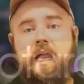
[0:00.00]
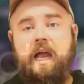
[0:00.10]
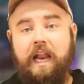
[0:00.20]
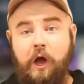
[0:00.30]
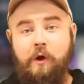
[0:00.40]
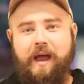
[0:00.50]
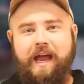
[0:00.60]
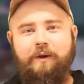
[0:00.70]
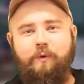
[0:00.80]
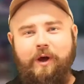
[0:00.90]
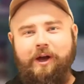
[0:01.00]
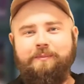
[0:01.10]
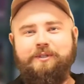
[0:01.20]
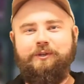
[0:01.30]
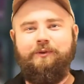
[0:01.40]
Hello and
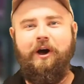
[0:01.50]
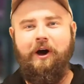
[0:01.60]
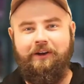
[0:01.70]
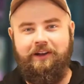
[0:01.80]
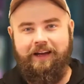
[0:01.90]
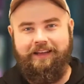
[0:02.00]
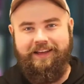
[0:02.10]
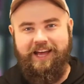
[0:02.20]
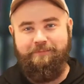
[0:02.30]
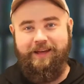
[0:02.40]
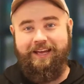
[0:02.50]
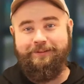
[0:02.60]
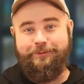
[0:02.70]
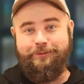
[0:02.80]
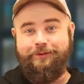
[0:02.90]
welcome to Online Camp
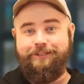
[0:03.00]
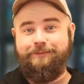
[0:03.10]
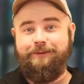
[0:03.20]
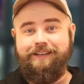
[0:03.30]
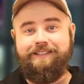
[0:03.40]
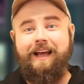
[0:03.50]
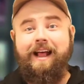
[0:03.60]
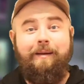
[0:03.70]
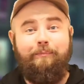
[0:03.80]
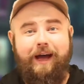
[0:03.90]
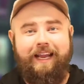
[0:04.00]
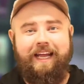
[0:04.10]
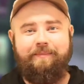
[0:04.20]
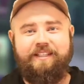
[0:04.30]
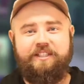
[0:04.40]
at Totara Springs. My
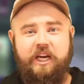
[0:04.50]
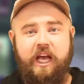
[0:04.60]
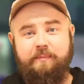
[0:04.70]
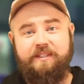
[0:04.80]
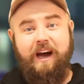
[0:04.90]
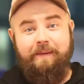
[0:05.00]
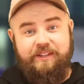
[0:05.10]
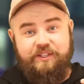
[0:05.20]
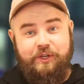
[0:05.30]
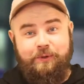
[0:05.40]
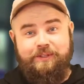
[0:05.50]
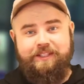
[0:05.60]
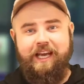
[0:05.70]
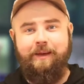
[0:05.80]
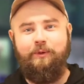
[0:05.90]
name is James. I'm the Children's
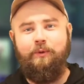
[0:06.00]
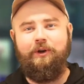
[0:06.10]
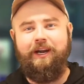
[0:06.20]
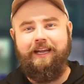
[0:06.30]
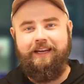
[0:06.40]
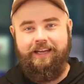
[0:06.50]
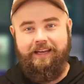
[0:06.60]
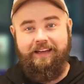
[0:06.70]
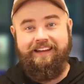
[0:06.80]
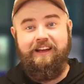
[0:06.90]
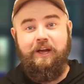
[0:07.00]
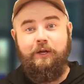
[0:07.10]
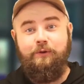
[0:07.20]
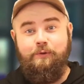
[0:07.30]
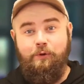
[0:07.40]
Camp Coordinator here.
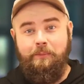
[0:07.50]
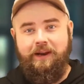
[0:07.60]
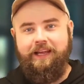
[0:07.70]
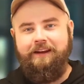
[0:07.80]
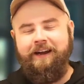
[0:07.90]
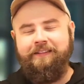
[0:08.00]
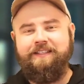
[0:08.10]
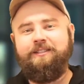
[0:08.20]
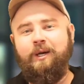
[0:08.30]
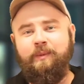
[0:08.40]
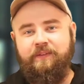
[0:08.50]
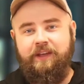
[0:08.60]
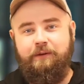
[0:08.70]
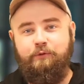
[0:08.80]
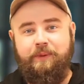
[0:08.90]
Normally around this time of
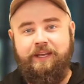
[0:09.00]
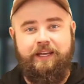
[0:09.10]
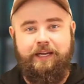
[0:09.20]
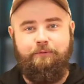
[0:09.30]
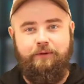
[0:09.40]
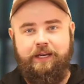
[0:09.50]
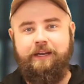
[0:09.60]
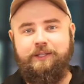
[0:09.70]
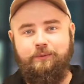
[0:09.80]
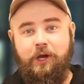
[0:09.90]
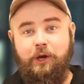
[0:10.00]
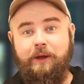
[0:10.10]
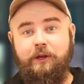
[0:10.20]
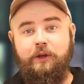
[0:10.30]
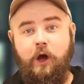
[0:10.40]
year we'll be getting ready to welcome
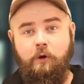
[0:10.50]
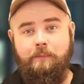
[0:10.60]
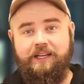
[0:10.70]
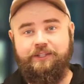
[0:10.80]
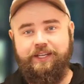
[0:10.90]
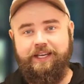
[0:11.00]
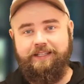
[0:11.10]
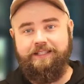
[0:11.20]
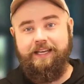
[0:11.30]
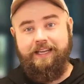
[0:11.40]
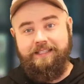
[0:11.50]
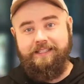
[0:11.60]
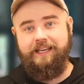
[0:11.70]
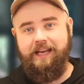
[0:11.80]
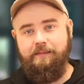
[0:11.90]
a whole bunch of kids into
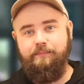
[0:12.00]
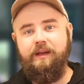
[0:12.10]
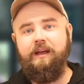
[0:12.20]
camp